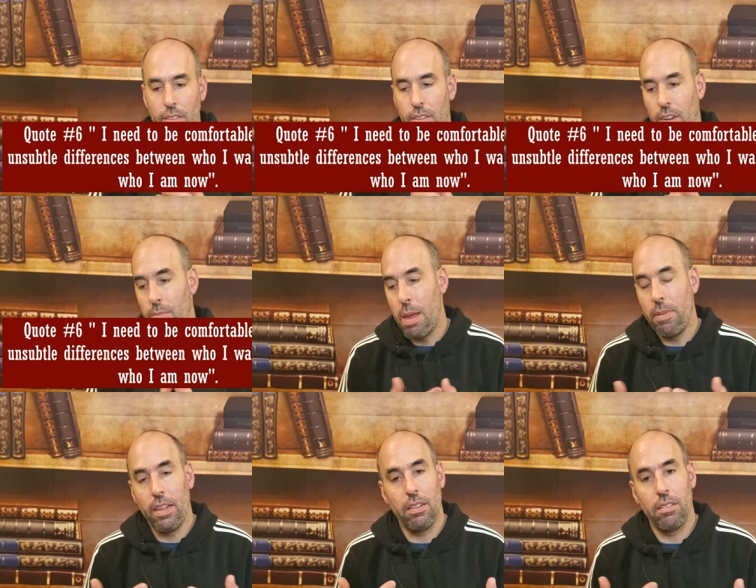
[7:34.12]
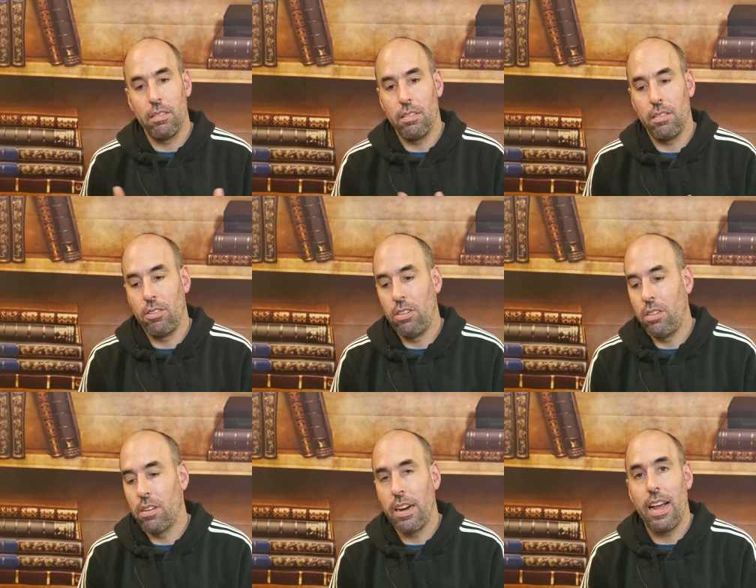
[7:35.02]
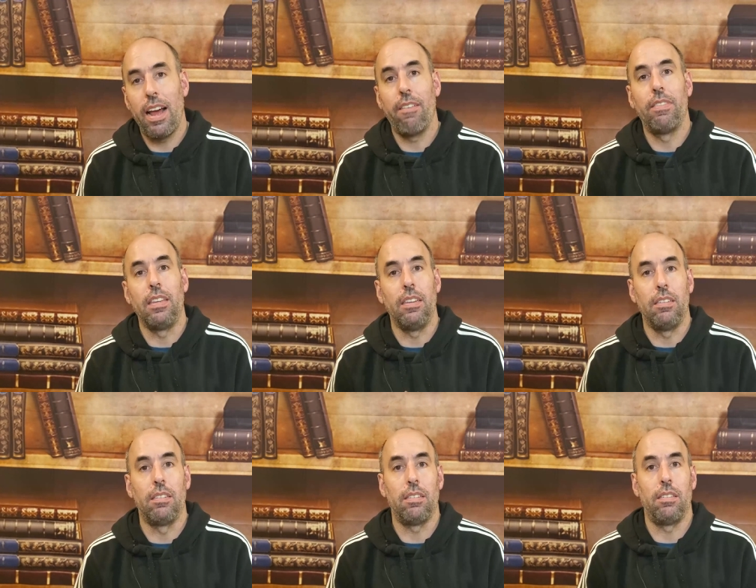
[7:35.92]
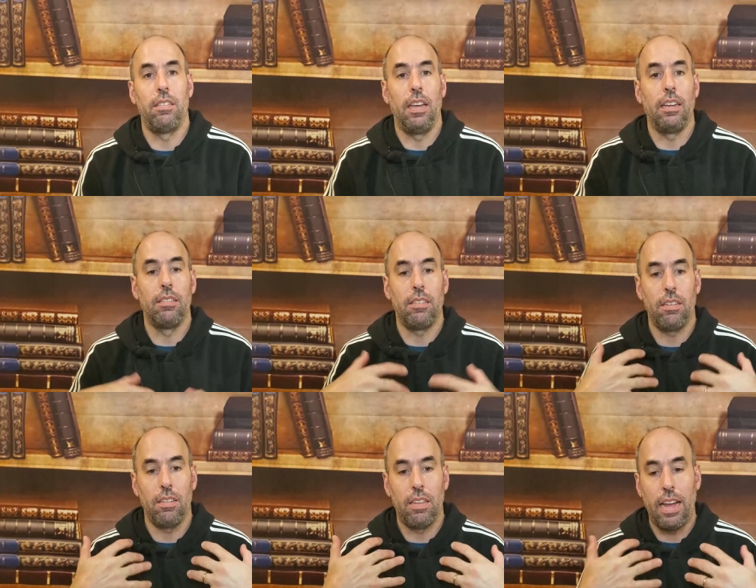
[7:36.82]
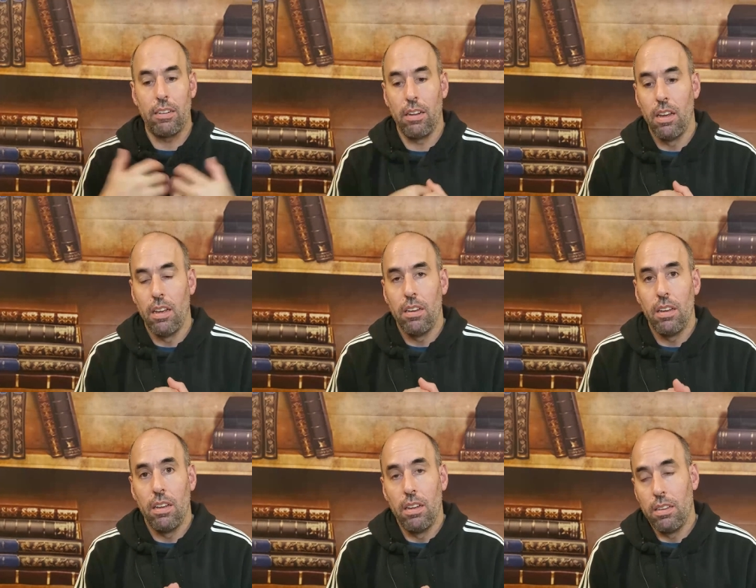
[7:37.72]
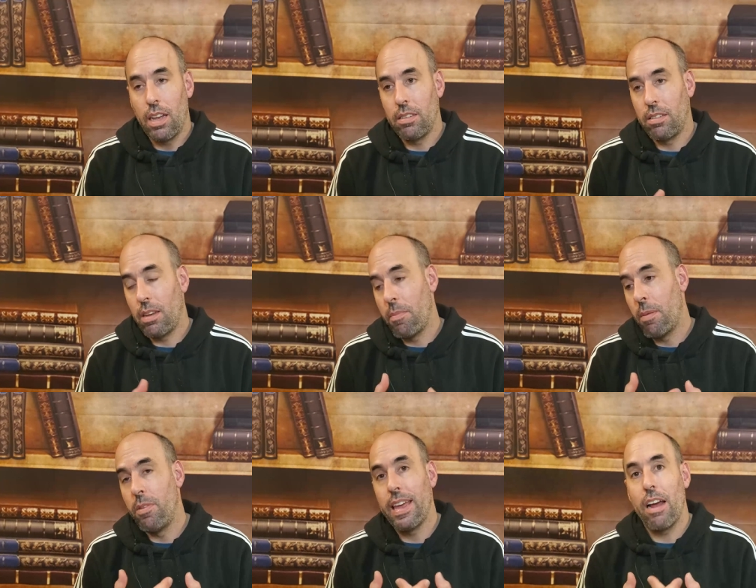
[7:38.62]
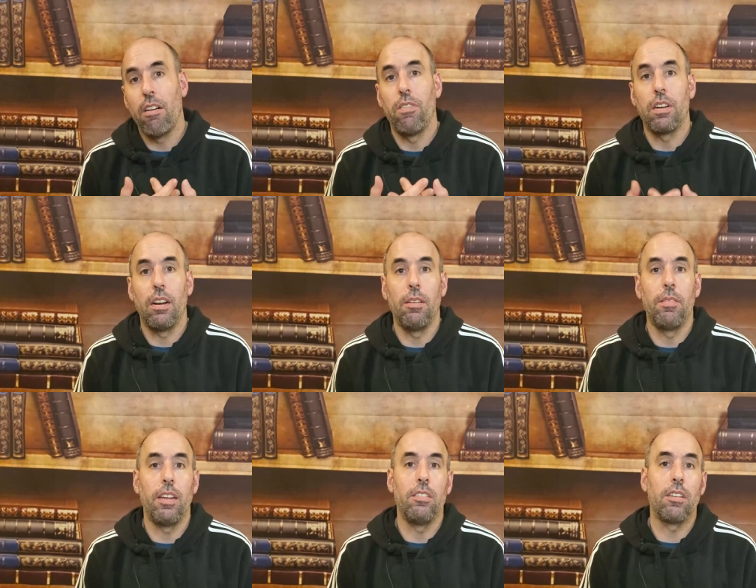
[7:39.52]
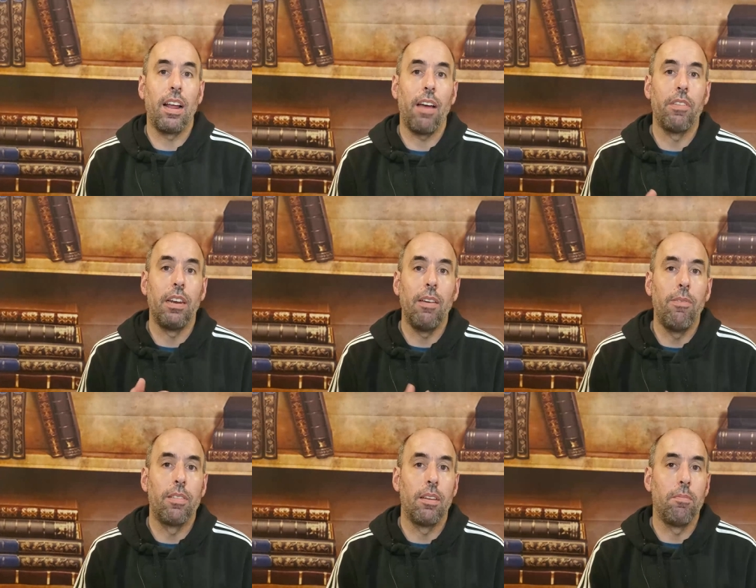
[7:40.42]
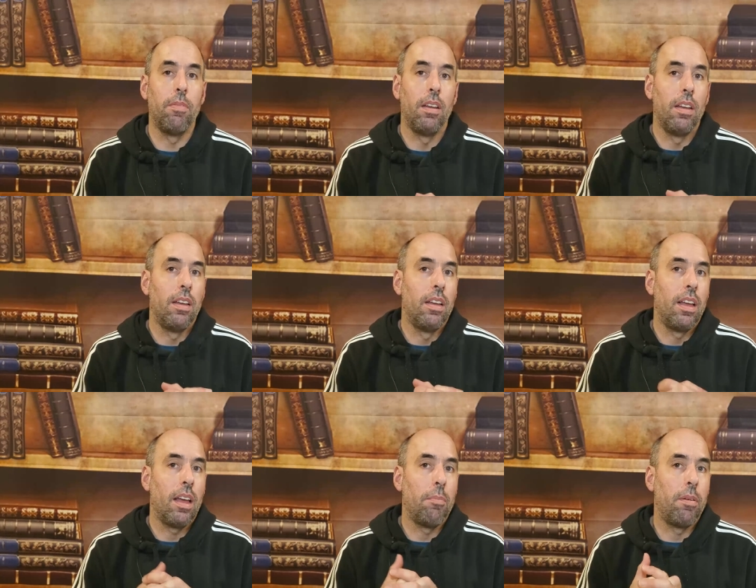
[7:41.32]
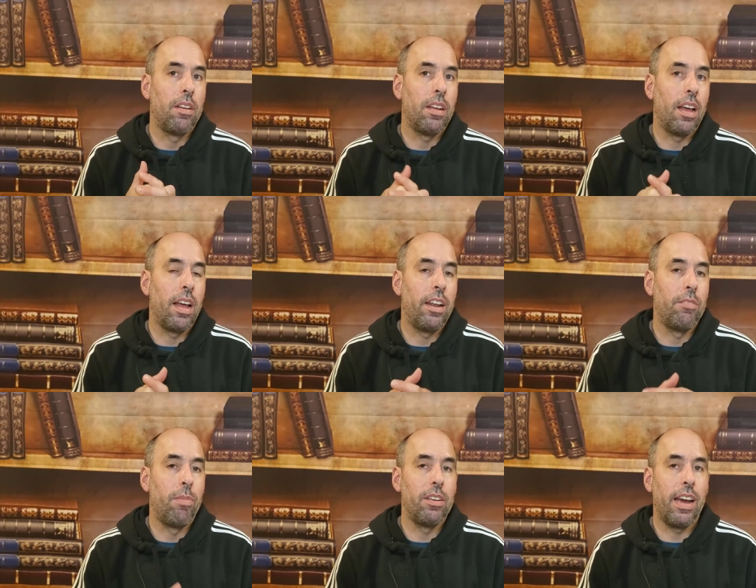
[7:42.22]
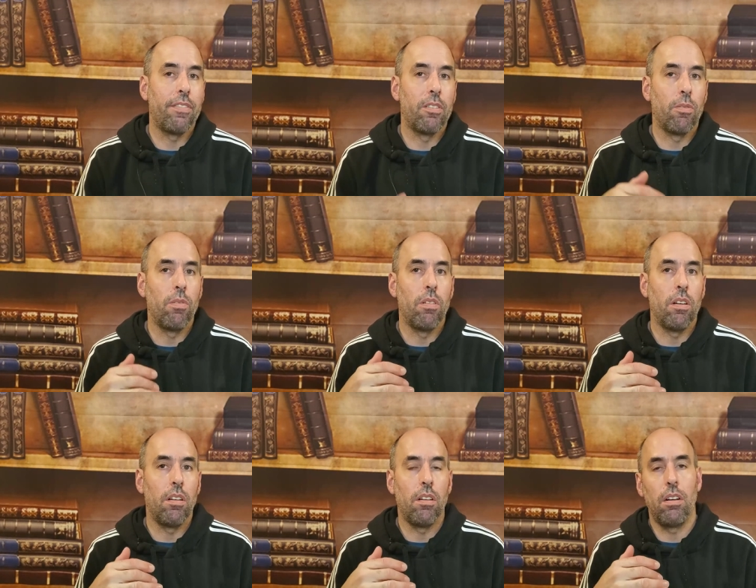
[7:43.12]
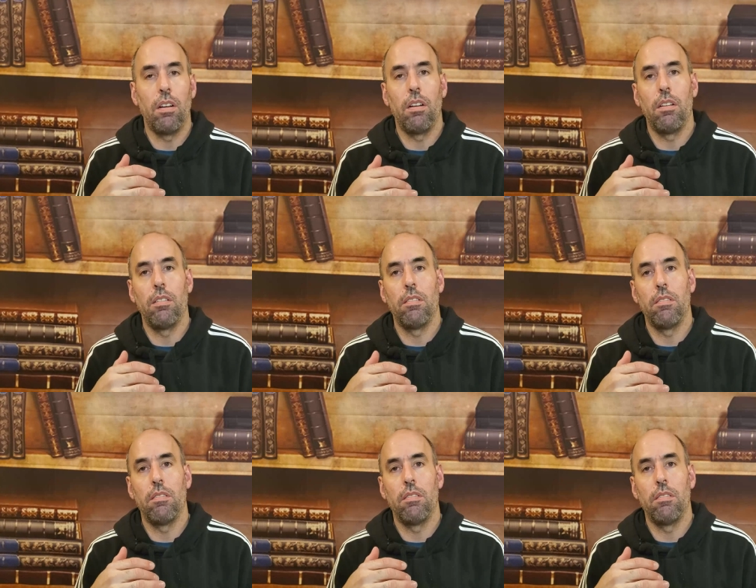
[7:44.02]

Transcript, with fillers: you know maybe she's going to have these things that uh, some of them you can't overcome, and you're going to have to live with them. But and but you have to uh,